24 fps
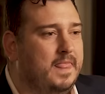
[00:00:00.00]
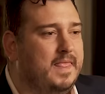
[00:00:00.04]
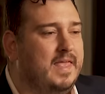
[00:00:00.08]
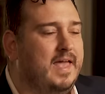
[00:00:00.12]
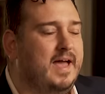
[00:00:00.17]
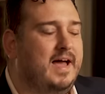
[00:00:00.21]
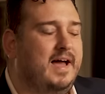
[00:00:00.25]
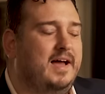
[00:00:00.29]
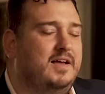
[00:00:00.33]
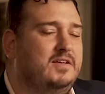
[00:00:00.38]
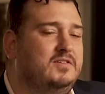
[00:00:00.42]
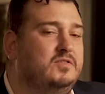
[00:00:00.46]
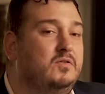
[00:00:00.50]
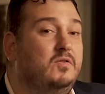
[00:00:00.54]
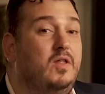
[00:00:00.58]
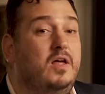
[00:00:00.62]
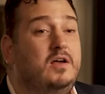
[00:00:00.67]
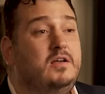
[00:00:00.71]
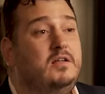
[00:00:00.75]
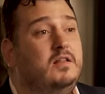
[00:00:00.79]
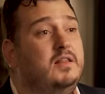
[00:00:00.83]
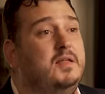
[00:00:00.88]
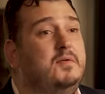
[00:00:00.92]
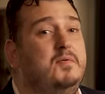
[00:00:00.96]
Yeah. Like, so
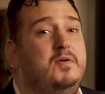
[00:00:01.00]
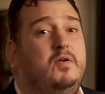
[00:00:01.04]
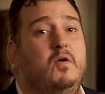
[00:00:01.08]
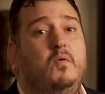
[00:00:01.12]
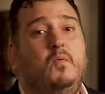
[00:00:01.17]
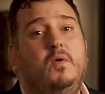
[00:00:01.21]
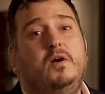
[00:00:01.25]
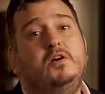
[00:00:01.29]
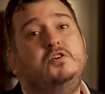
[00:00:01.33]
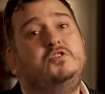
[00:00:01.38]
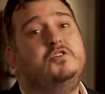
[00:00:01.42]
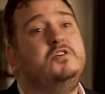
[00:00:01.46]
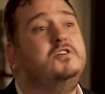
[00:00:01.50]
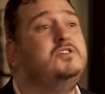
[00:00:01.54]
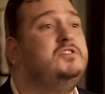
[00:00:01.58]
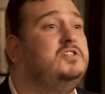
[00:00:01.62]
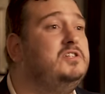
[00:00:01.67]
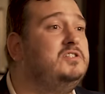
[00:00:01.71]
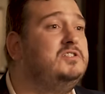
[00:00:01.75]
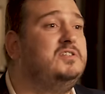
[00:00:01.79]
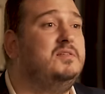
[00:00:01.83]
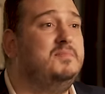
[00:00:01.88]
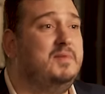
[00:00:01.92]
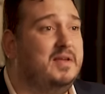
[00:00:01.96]
luckily, we don't wear
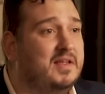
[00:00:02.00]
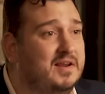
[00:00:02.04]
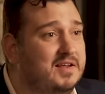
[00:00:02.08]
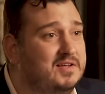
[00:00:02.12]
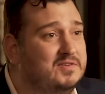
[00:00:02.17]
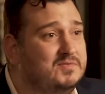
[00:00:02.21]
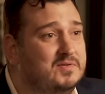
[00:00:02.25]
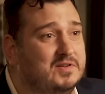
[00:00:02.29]
jerseys to meetings.